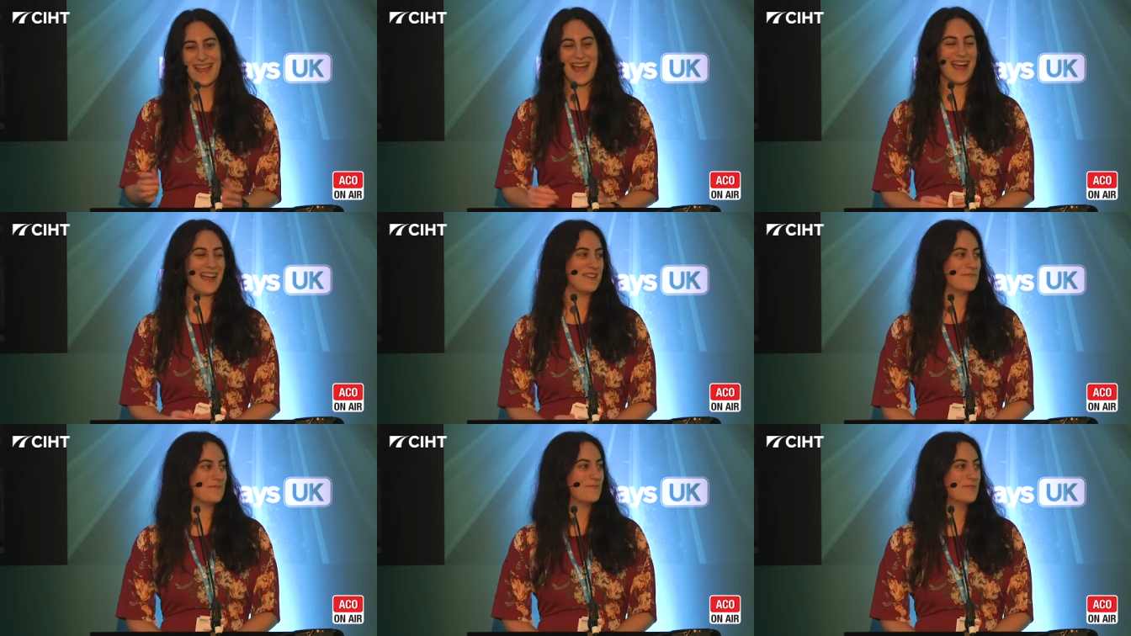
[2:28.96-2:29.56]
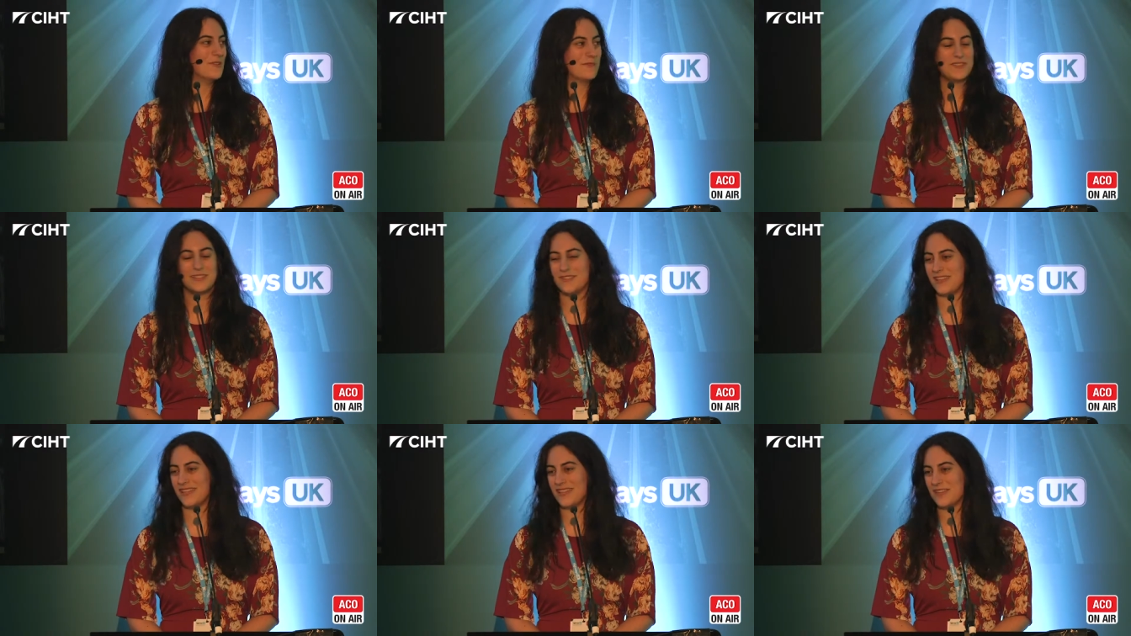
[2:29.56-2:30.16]
I moved
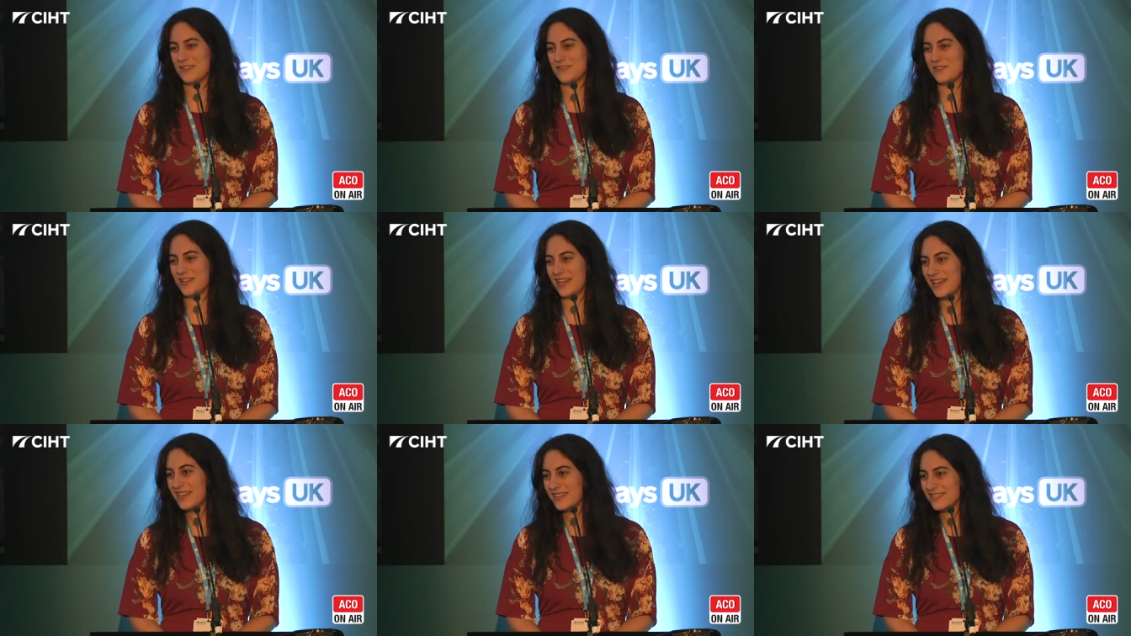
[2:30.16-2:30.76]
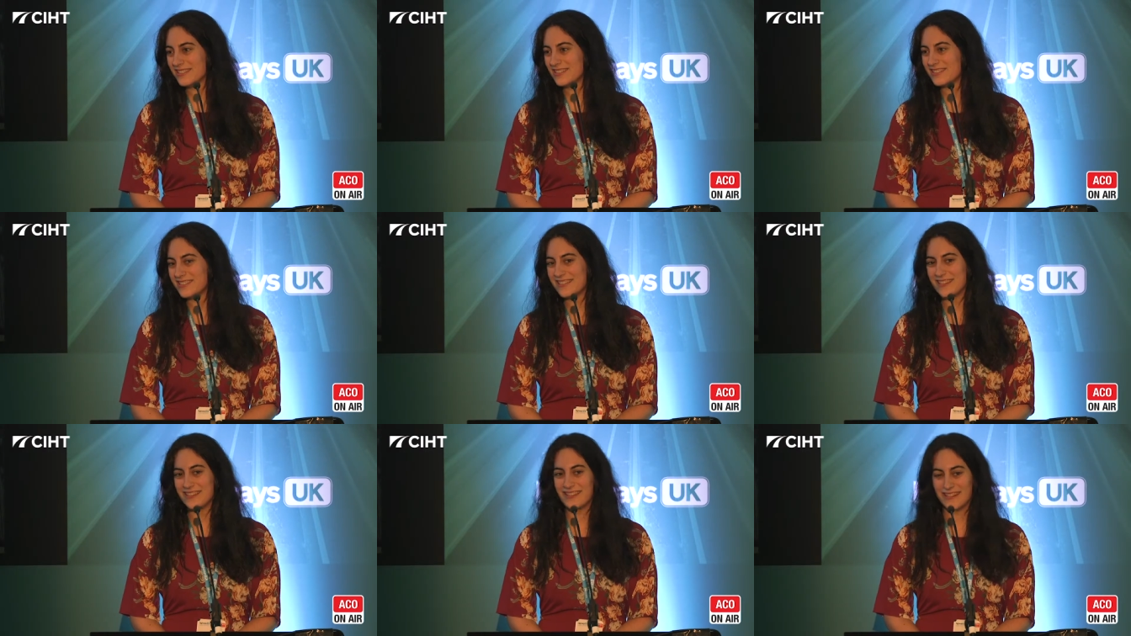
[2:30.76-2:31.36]
to the UK to
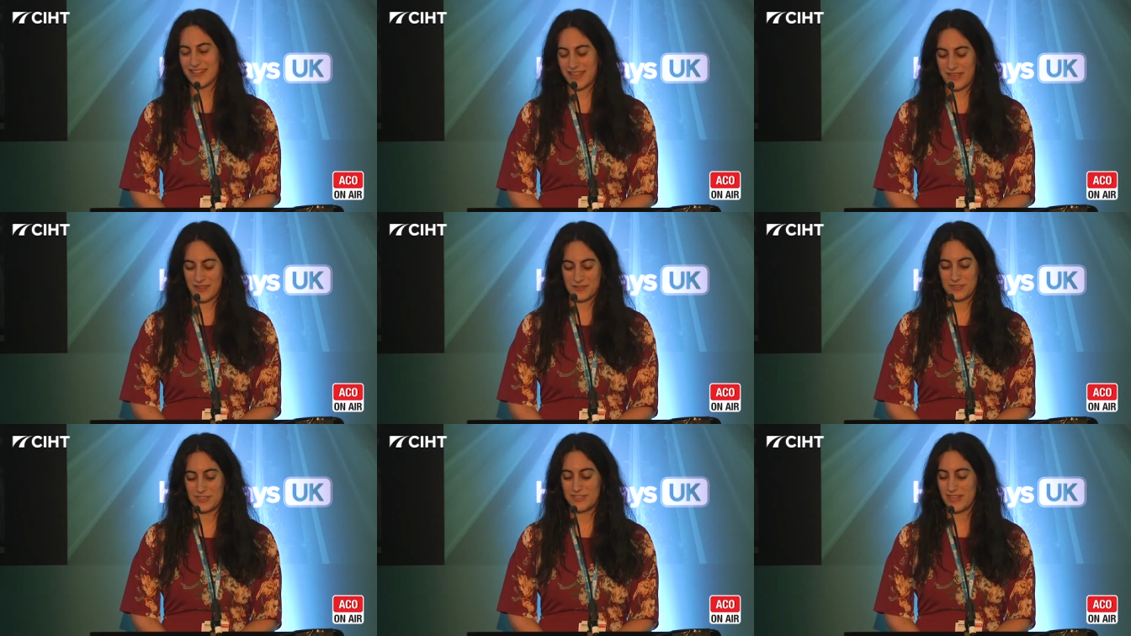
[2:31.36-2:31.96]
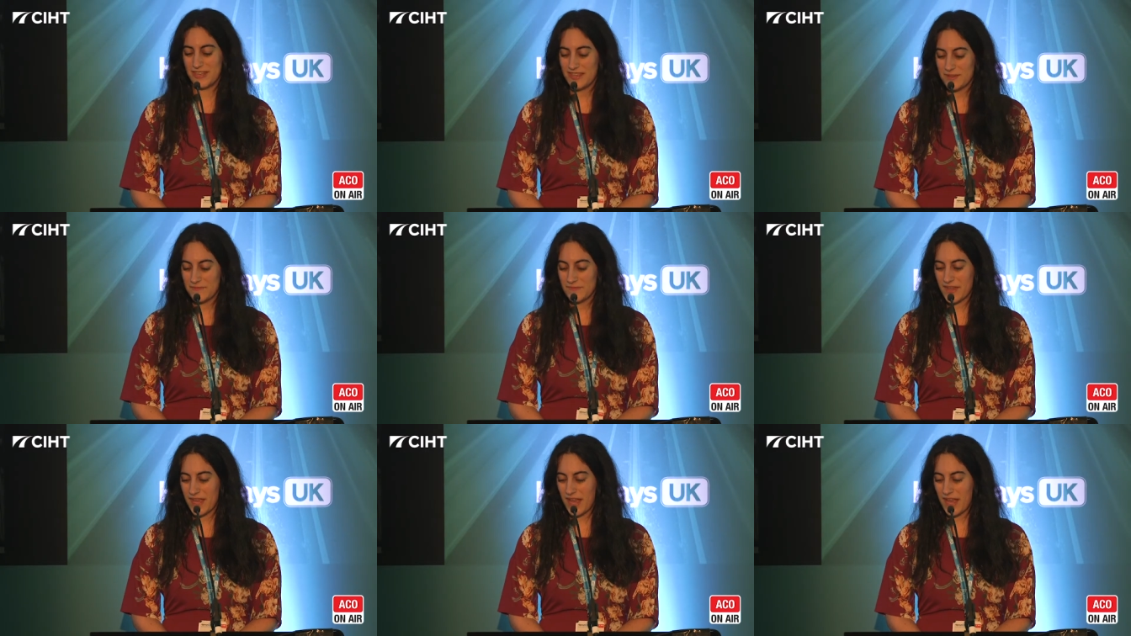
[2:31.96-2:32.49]
start to study.